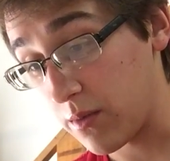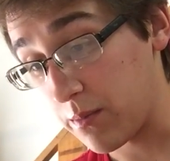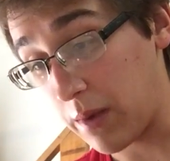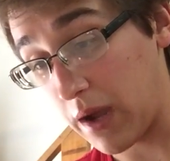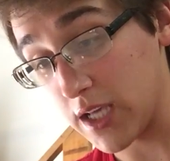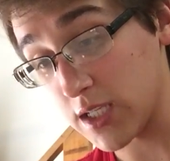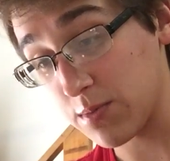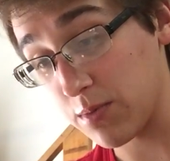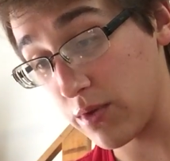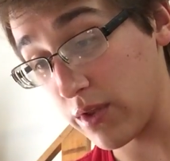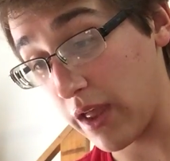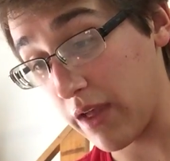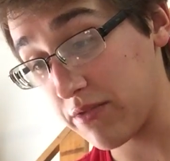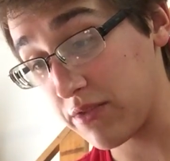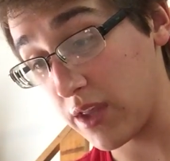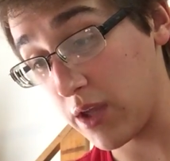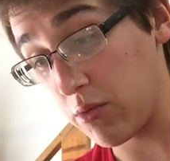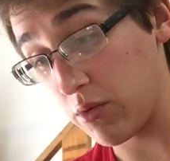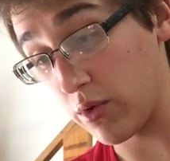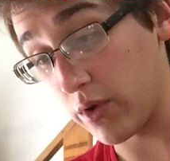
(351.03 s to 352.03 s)
Possibly
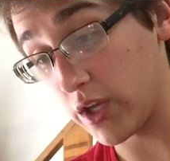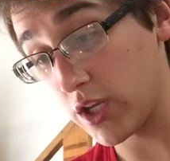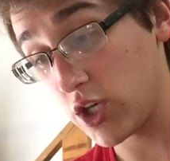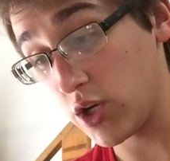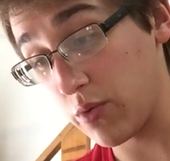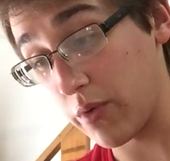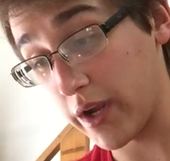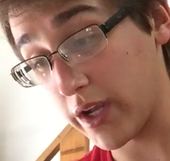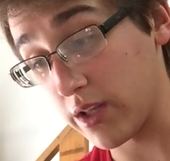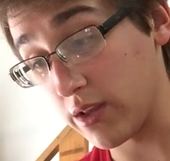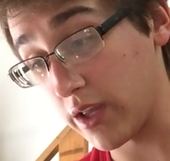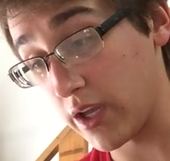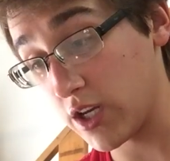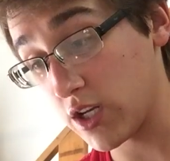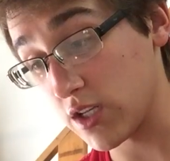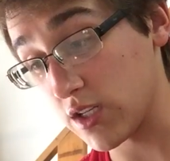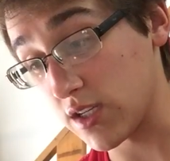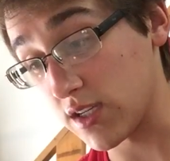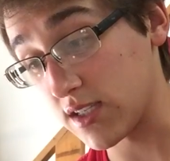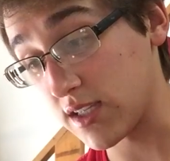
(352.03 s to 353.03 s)
FDA will issue
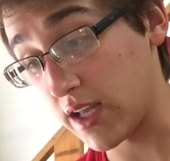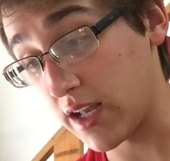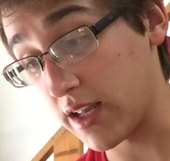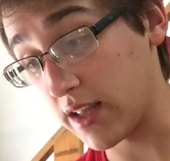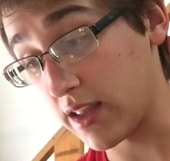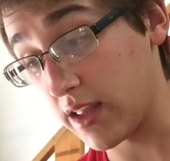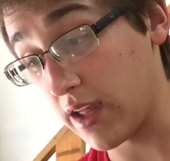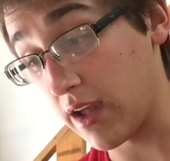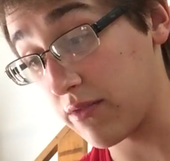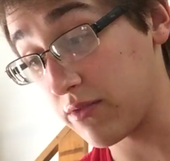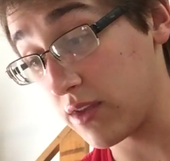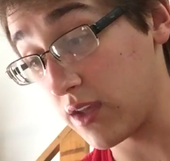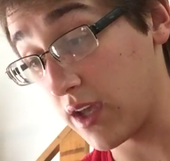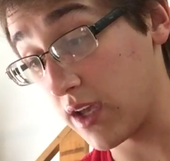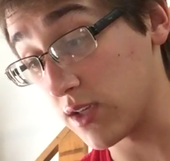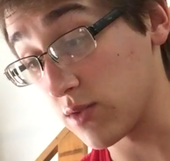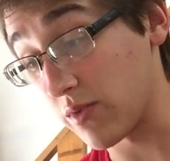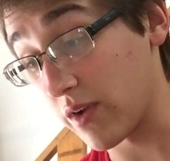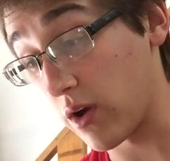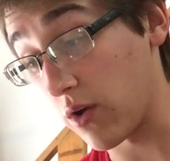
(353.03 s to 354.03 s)
regulations extending the
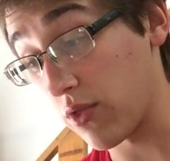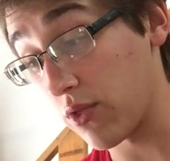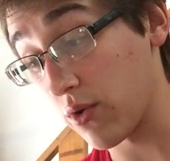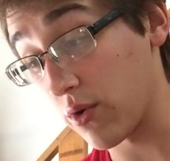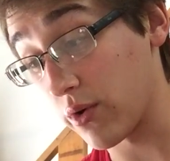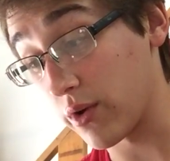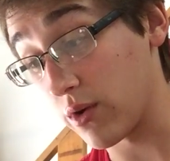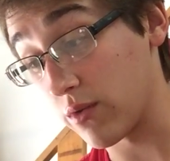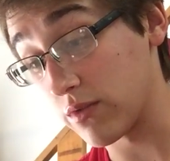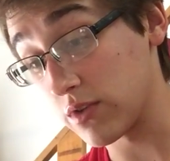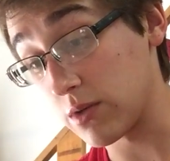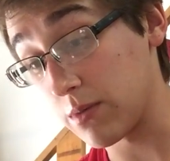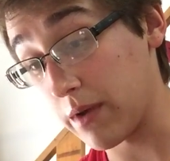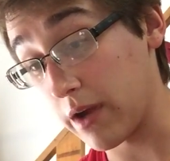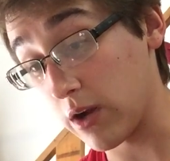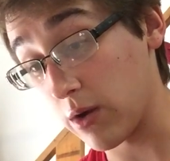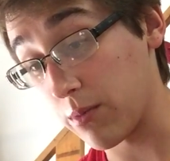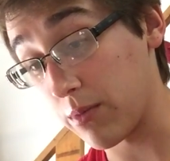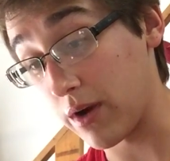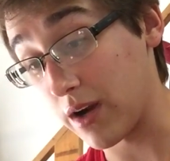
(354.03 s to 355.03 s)
FDA's authority over
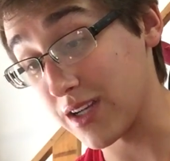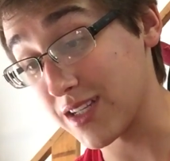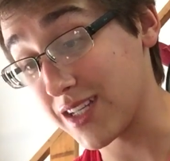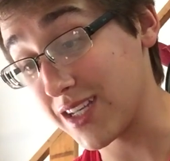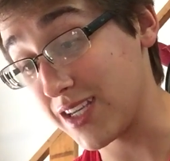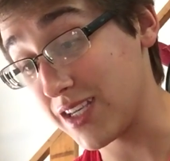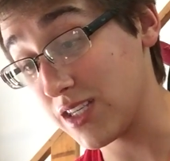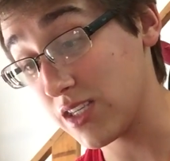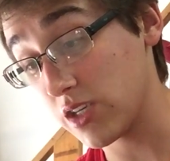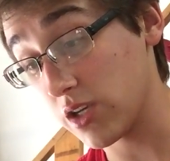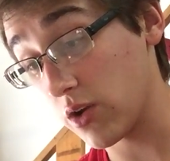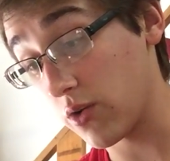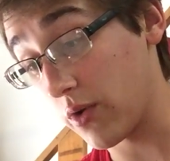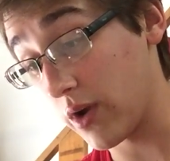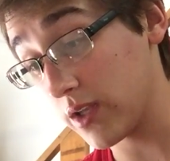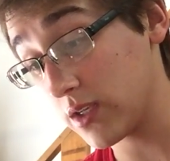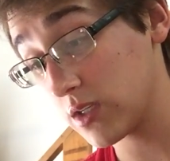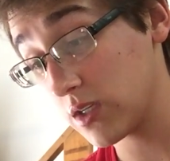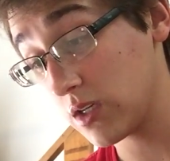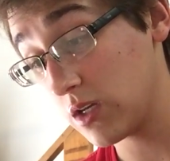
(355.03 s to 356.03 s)
tobacco products to
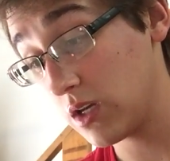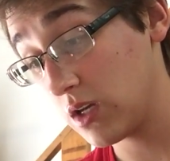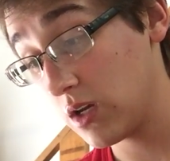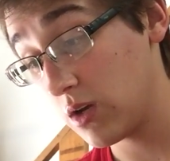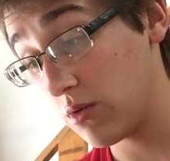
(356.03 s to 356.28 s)
e-cigarettes,